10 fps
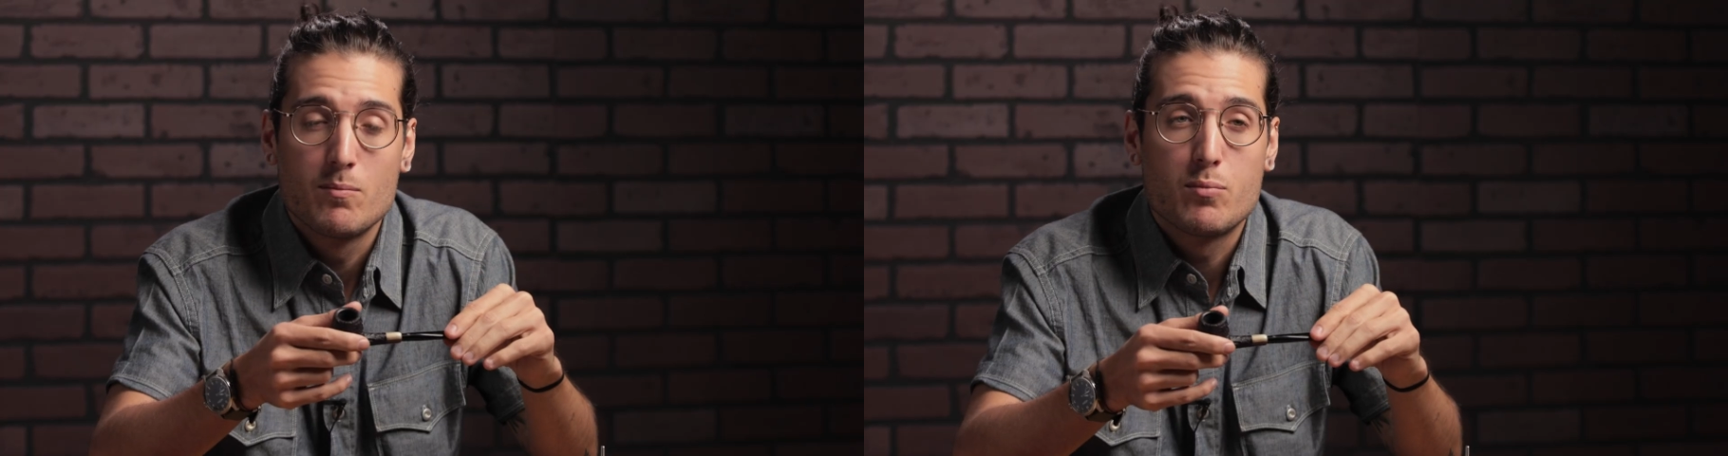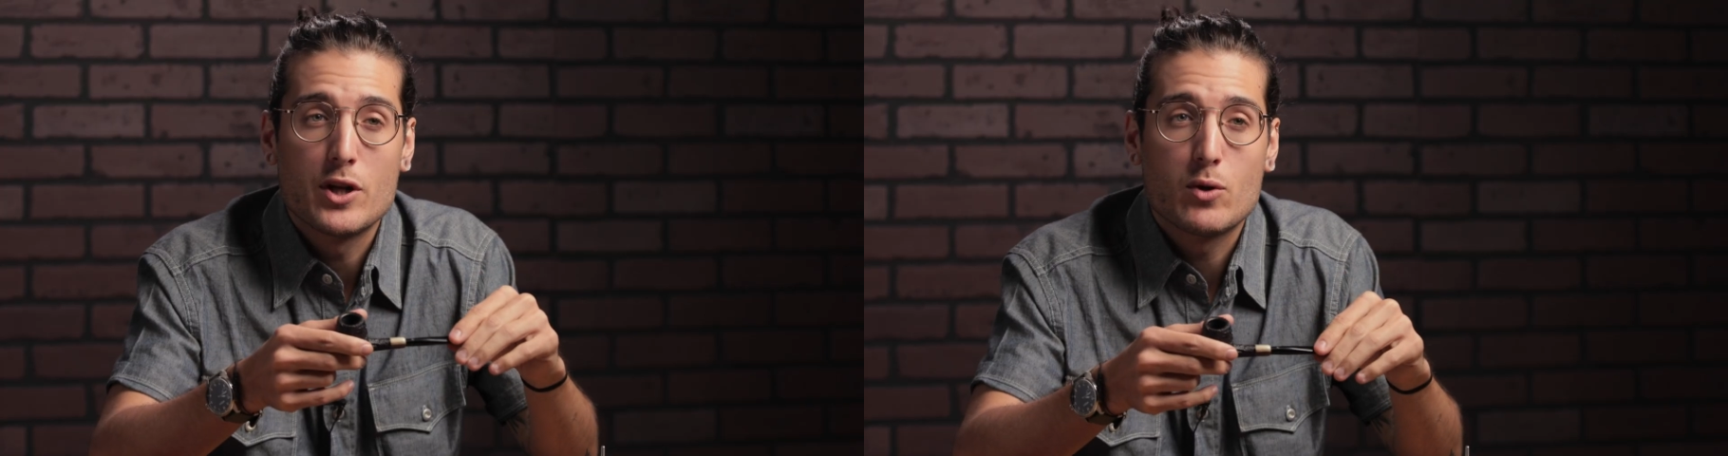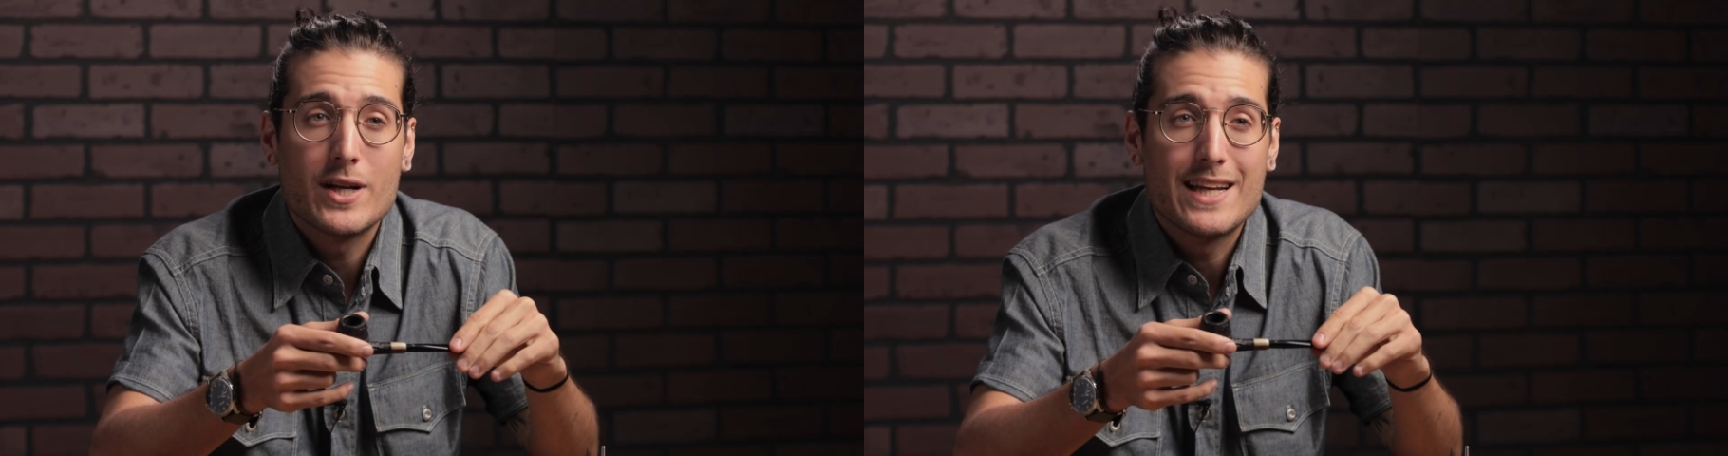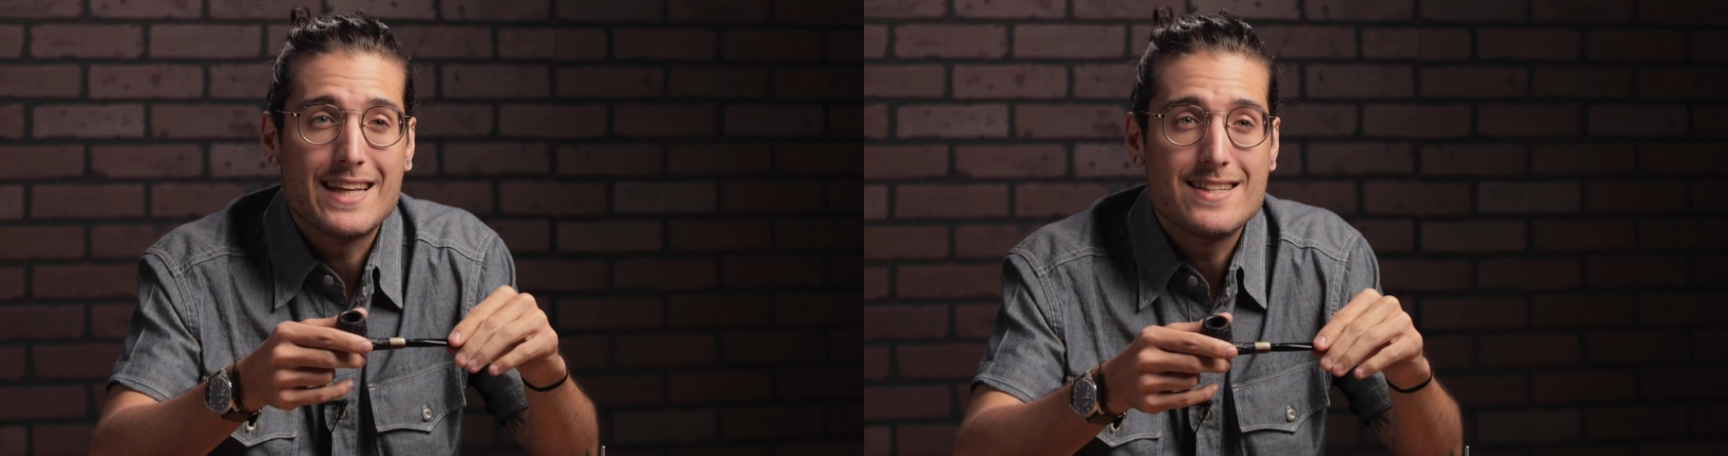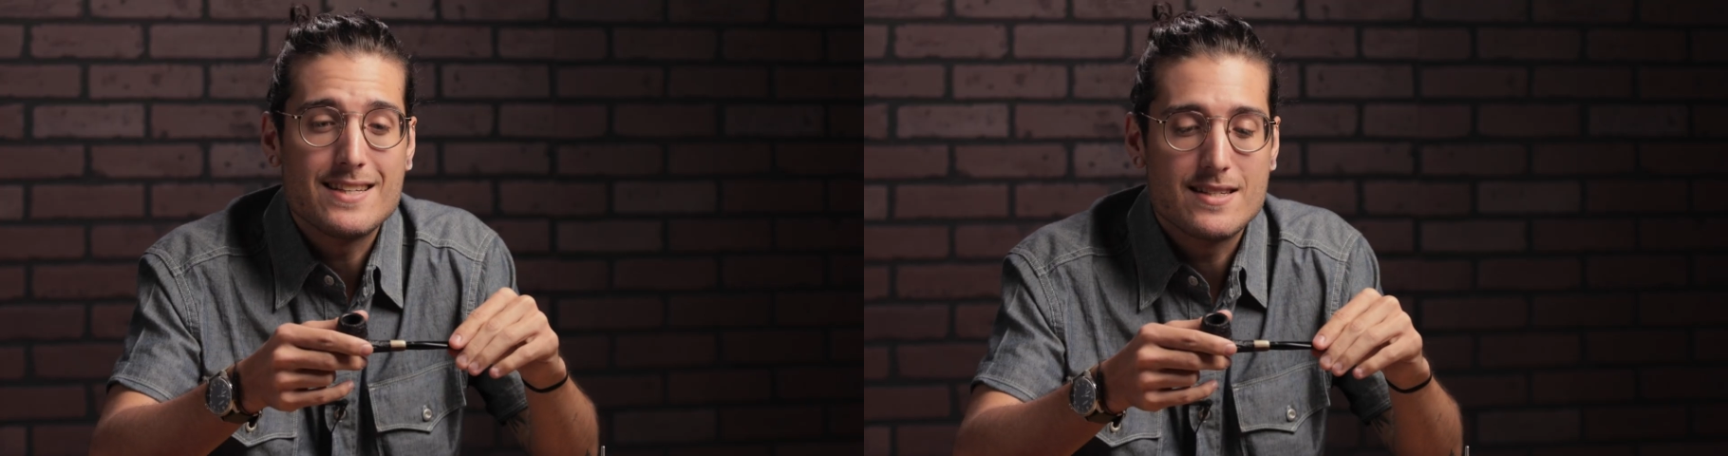pretty quick and
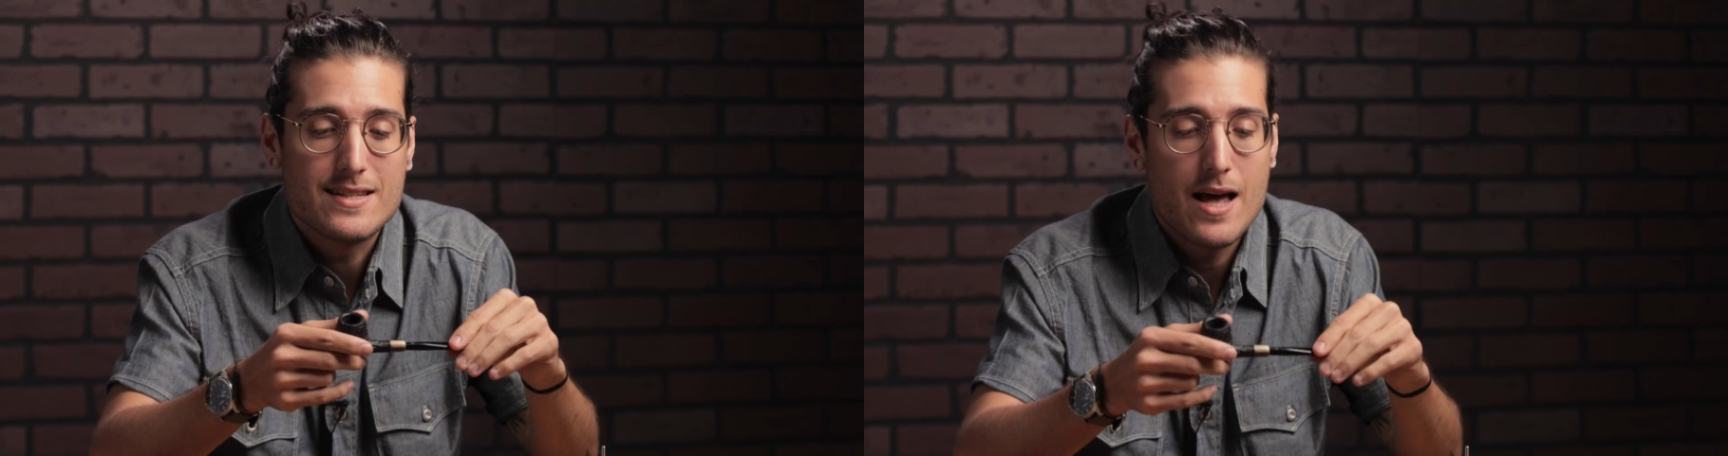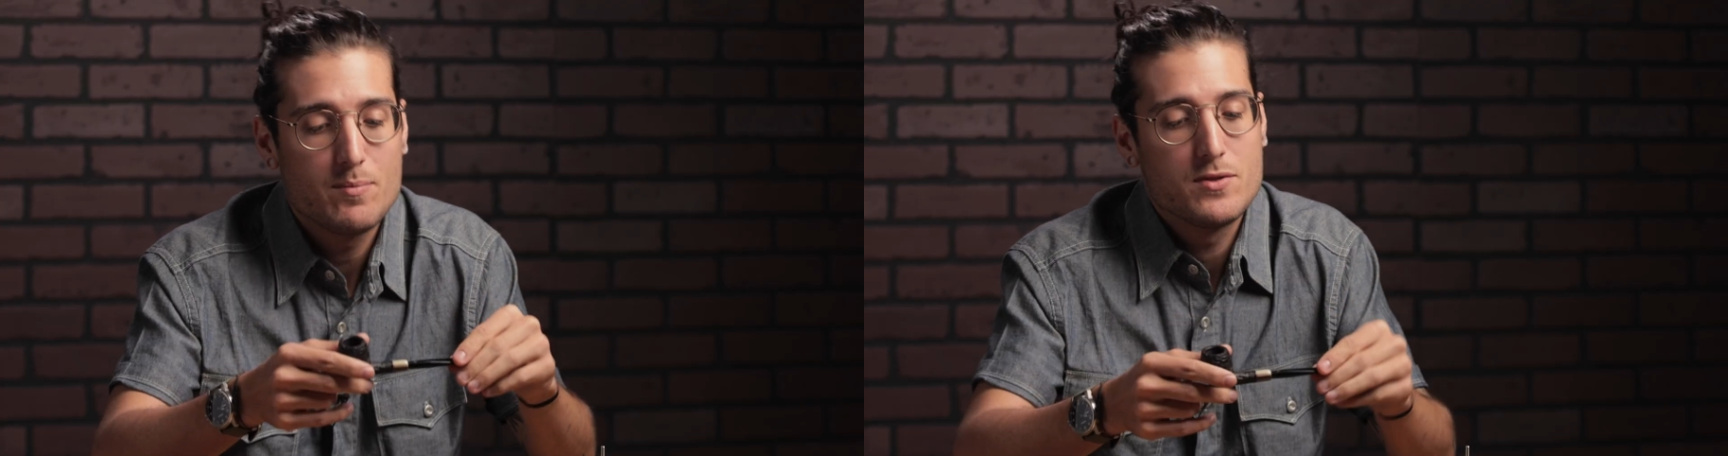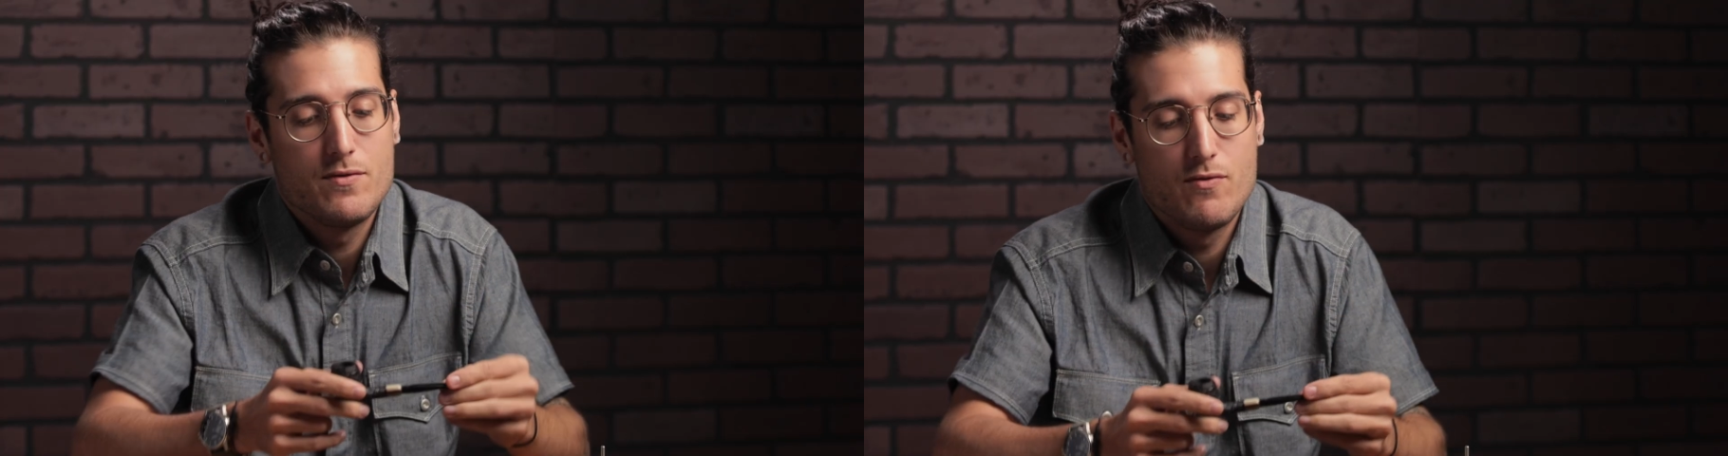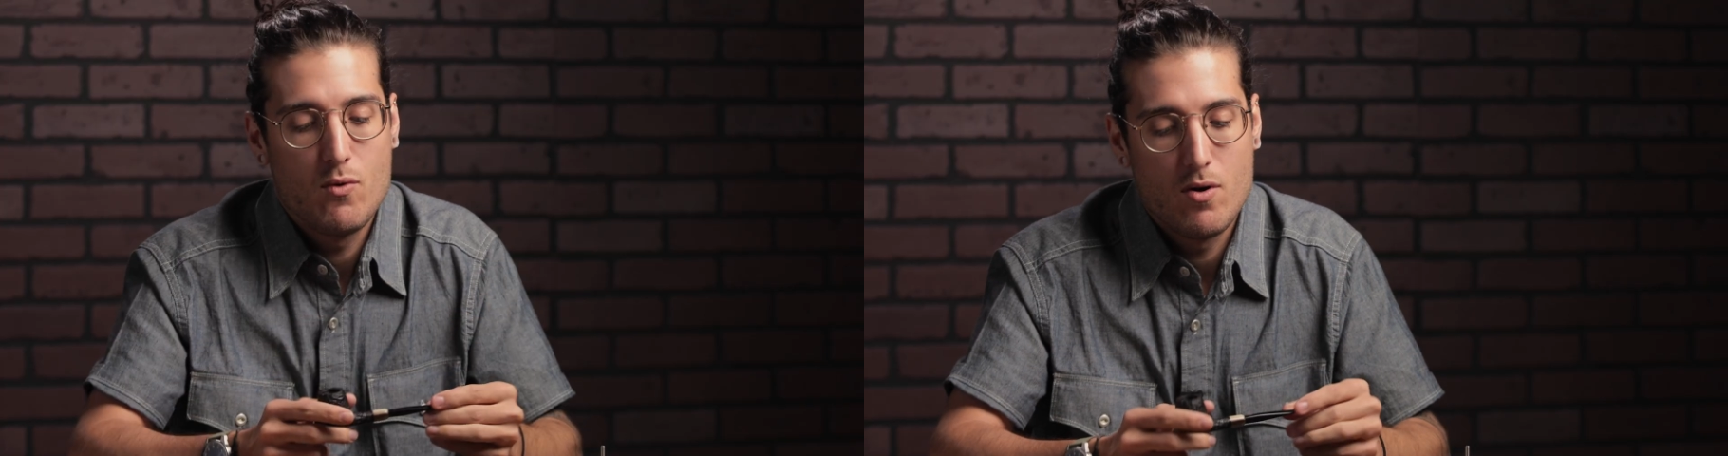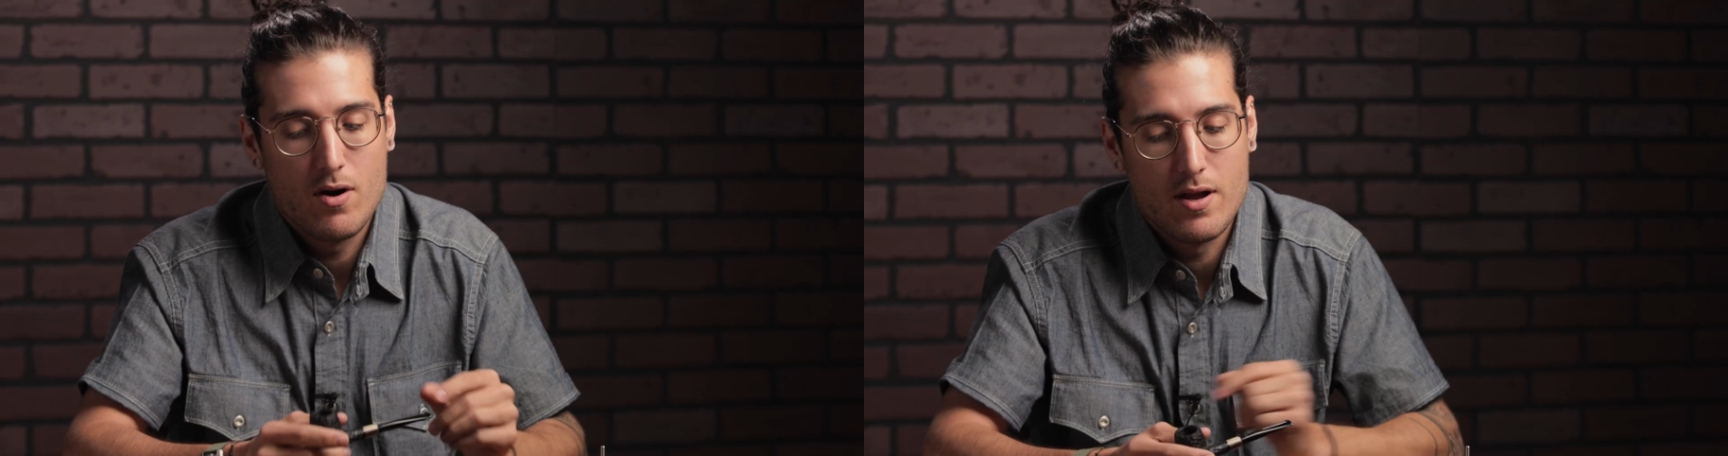easy steps
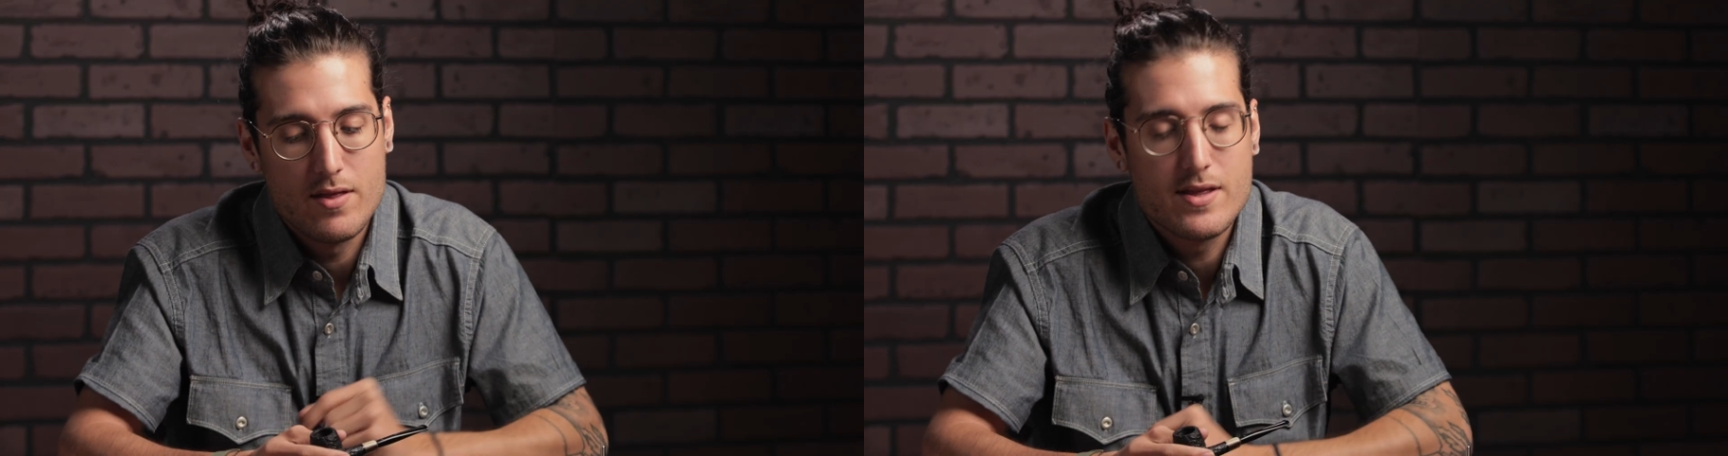for